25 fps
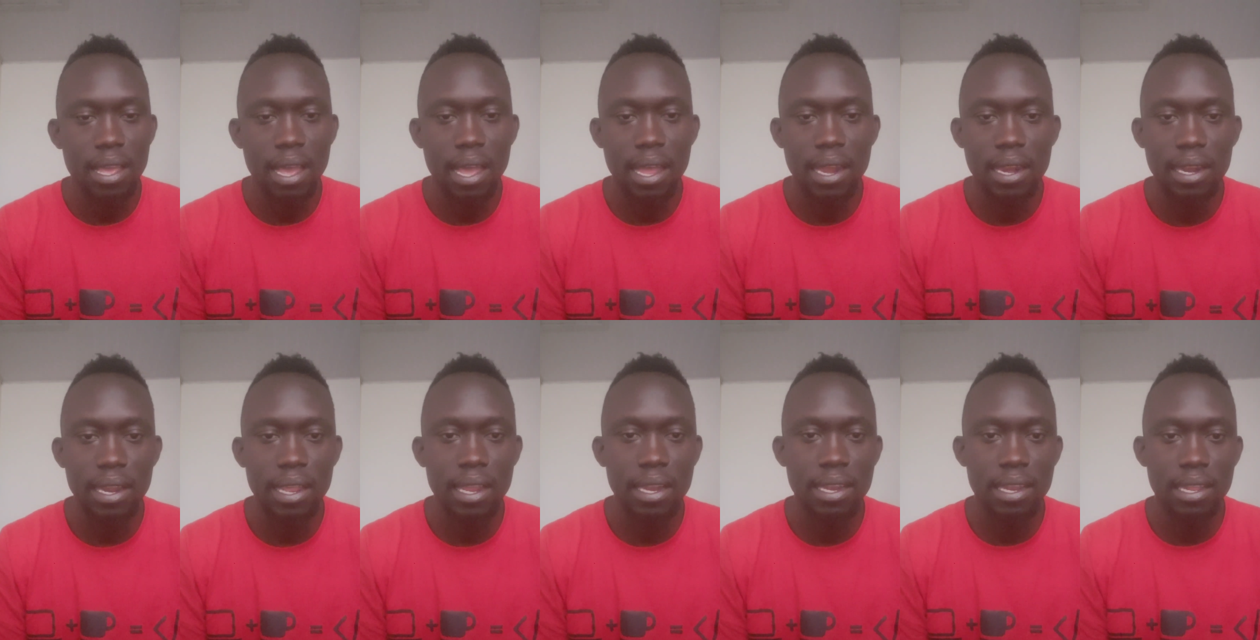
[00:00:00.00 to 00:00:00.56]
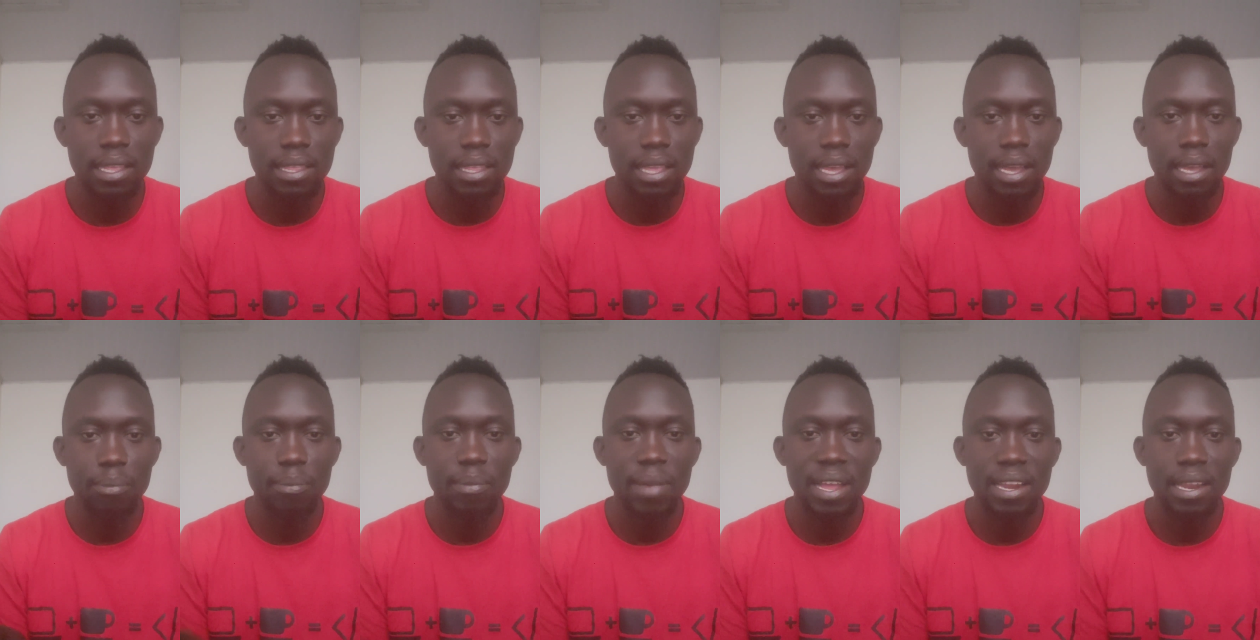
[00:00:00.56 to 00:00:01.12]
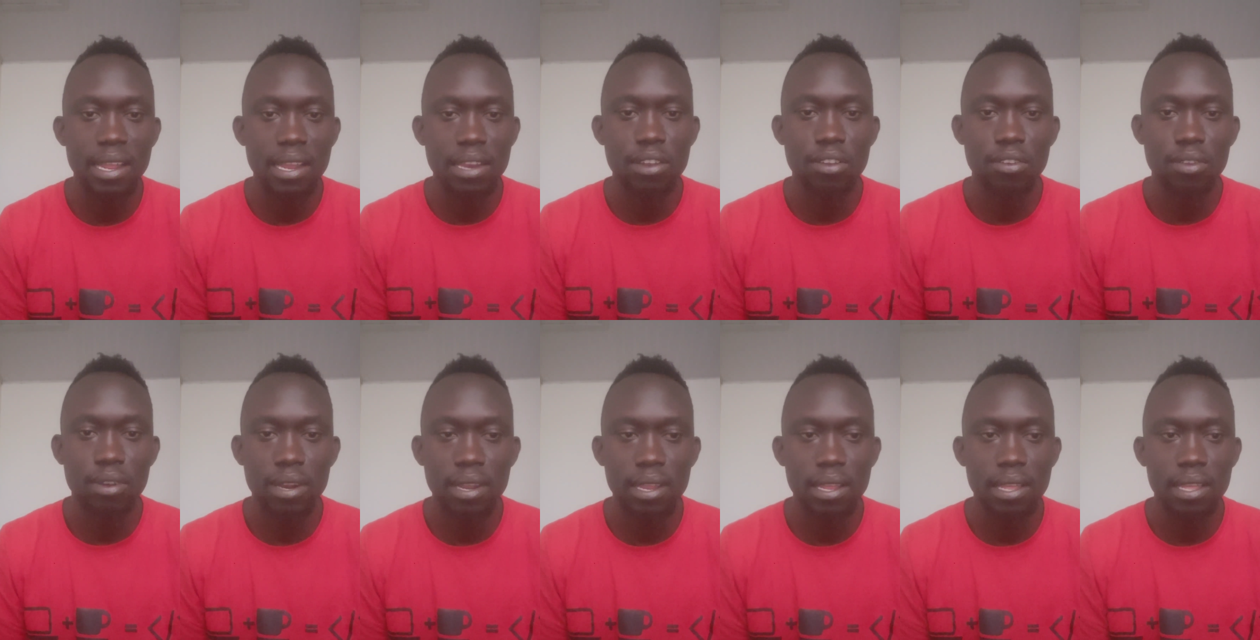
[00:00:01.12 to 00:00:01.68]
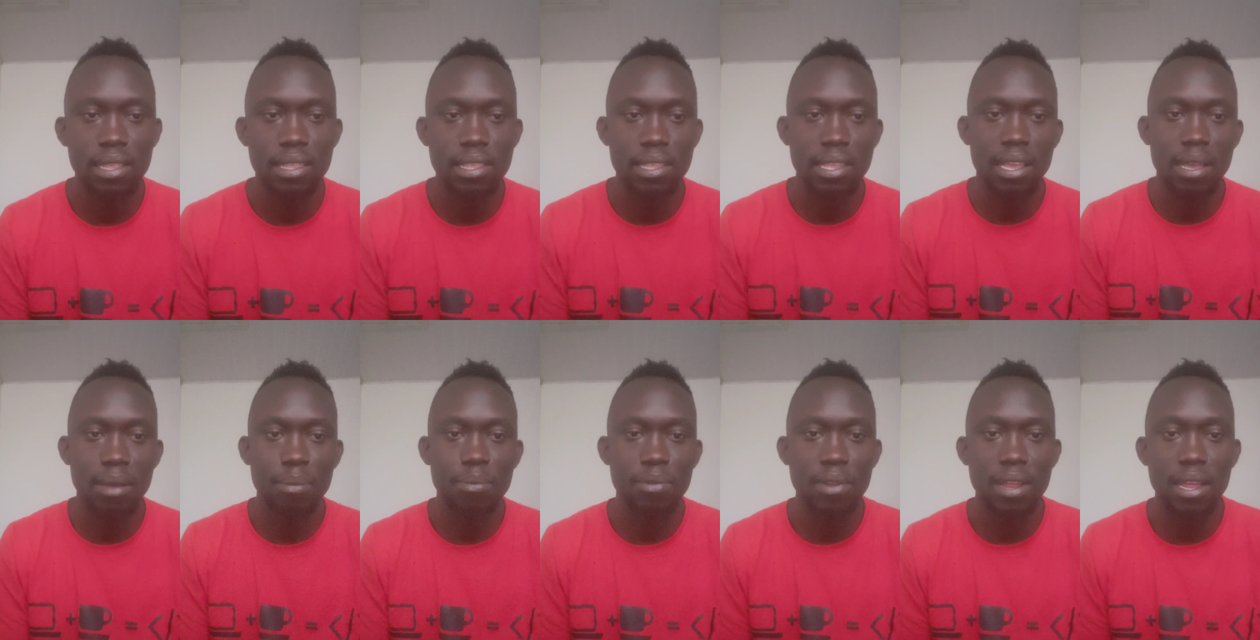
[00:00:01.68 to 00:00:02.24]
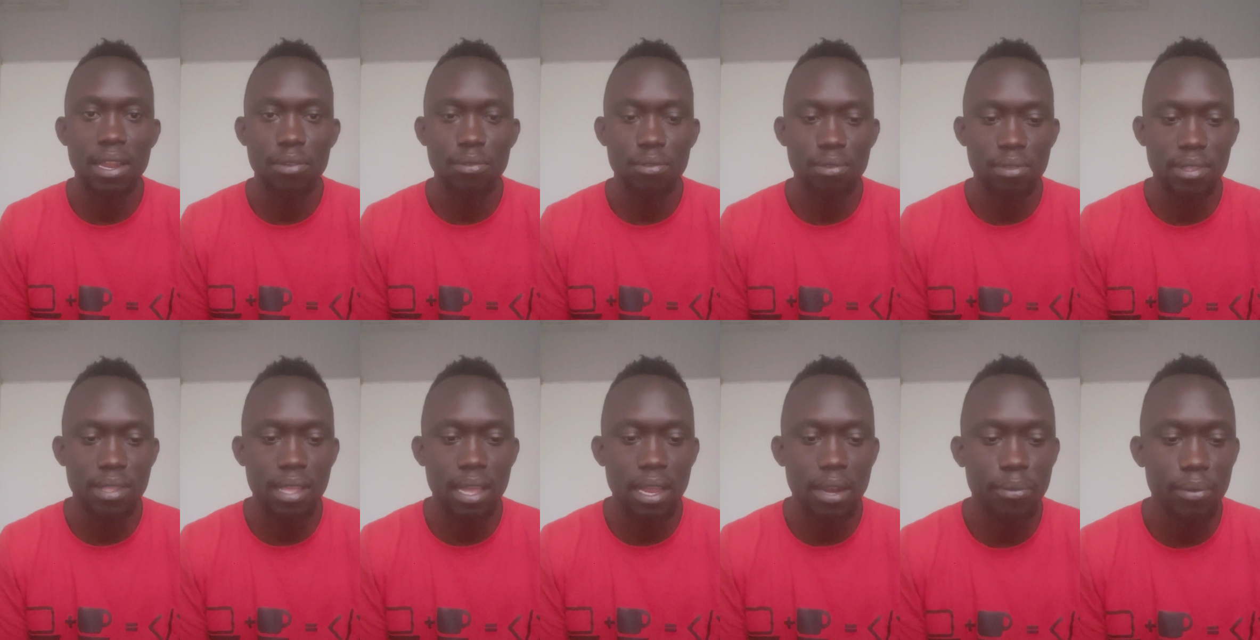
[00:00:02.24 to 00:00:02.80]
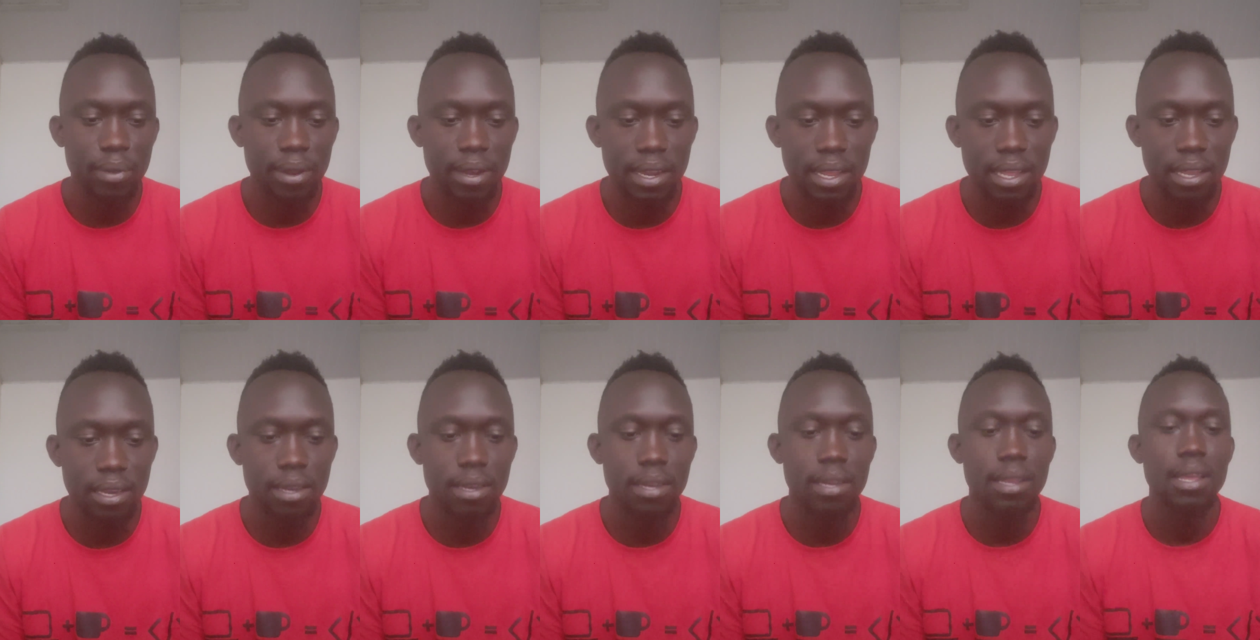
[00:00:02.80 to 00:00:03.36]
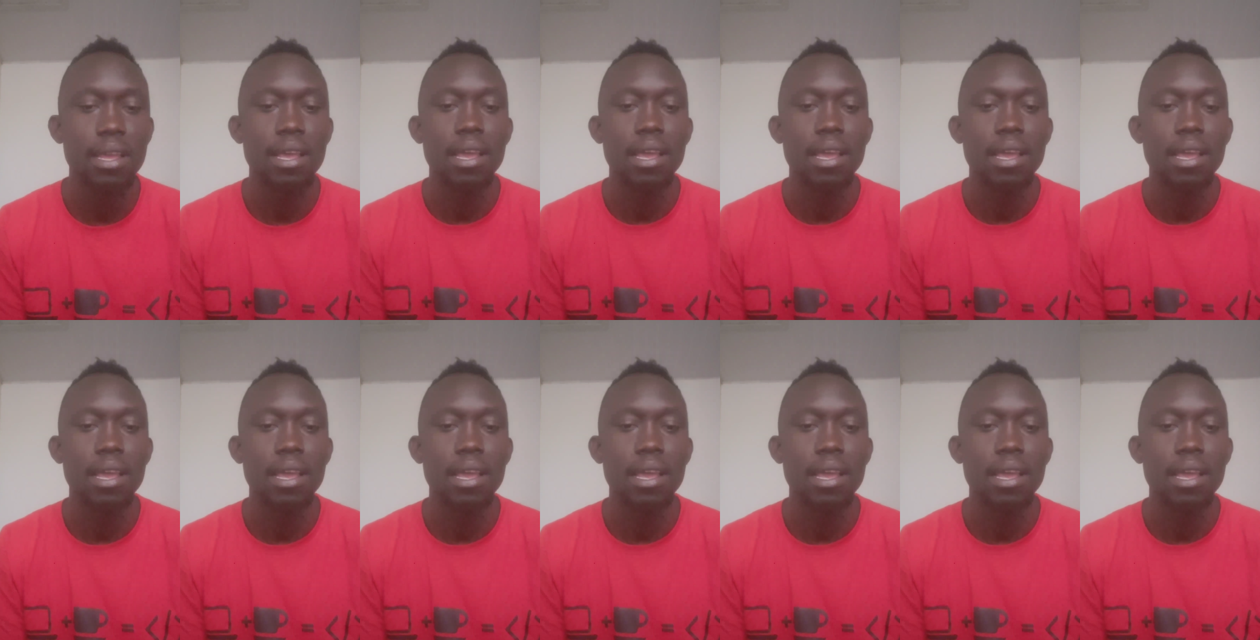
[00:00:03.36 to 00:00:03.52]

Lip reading: and it is a mandatory step that you start with it.